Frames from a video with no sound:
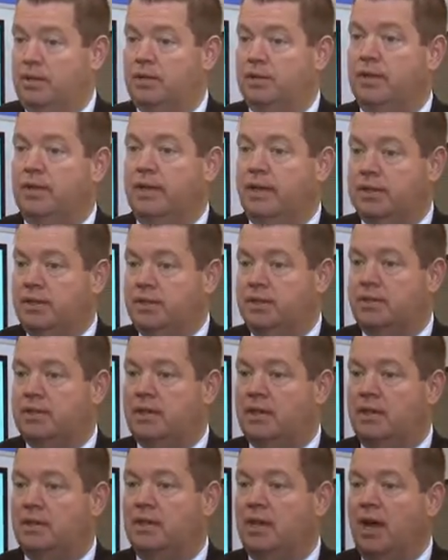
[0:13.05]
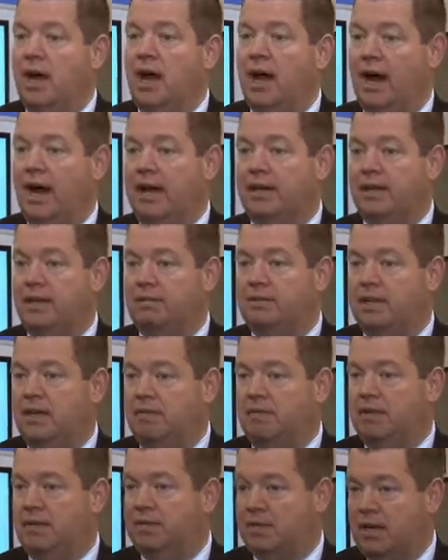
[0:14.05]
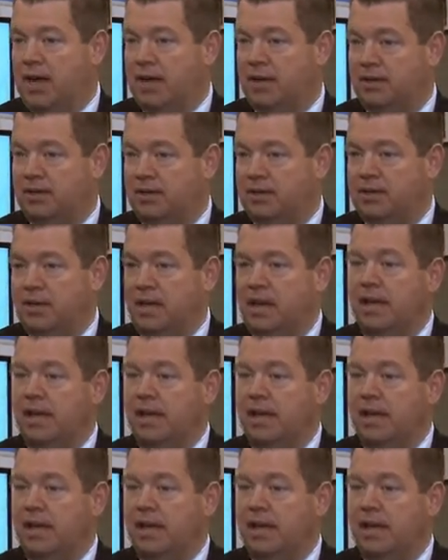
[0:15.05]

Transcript: to the existing high-def TV standard.